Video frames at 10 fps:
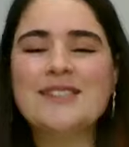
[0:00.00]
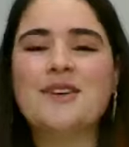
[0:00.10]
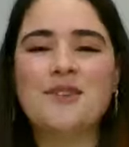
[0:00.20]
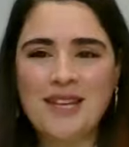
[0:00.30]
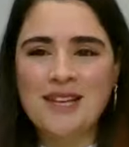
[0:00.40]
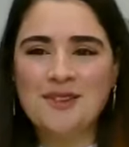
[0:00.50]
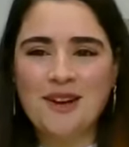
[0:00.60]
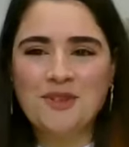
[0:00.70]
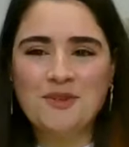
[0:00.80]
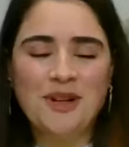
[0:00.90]
So thank you,
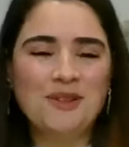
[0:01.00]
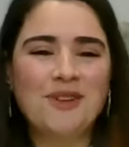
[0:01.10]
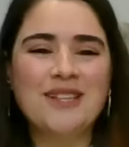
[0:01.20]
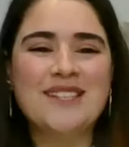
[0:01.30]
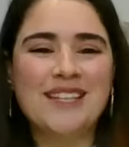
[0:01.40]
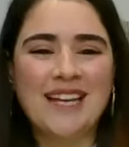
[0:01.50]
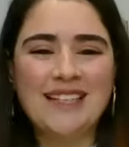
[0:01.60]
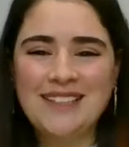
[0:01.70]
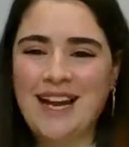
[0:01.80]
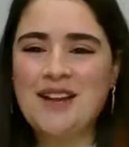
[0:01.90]
everyone, once
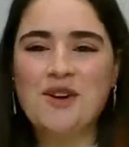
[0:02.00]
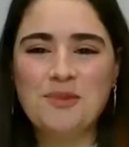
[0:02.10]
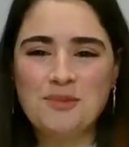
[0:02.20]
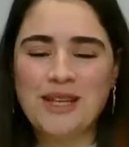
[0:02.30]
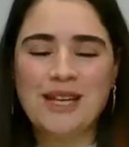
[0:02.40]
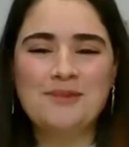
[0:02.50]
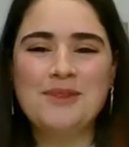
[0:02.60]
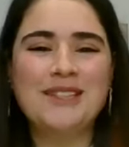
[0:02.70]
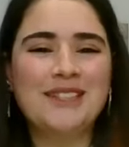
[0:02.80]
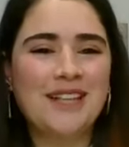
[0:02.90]
again. I hope we can
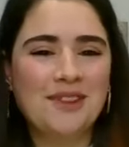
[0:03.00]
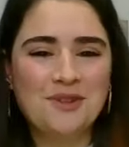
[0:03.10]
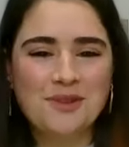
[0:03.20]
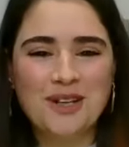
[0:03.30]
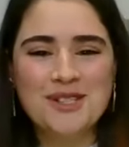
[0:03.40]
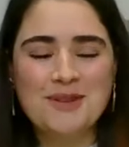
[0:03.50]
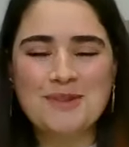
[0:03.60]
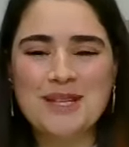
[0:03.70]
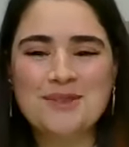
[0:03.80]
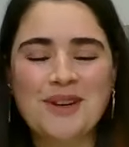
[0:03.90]
meet in other
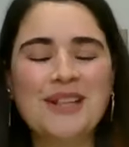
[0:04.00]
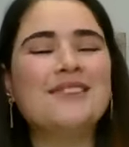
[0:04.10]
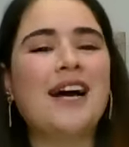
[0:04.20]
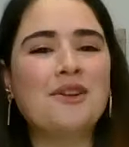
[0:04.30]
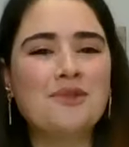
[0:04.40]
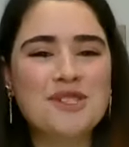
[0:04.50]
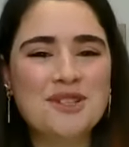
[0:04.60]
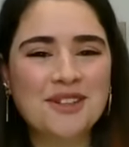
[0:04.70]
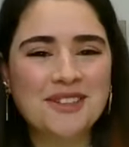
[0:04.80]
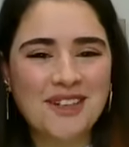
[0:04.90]
workshops as well. I wish
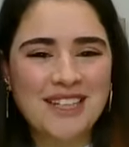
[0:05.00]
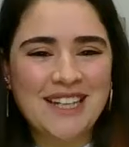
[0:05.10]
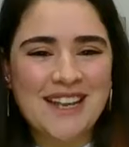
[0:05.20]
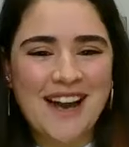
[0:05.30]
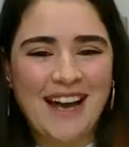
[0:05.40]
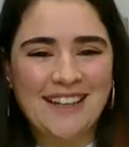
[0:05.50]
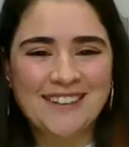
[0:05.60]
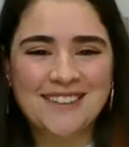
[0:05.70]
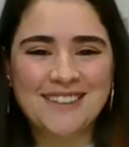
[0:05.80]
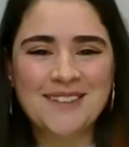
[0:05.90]
you a great day ahead.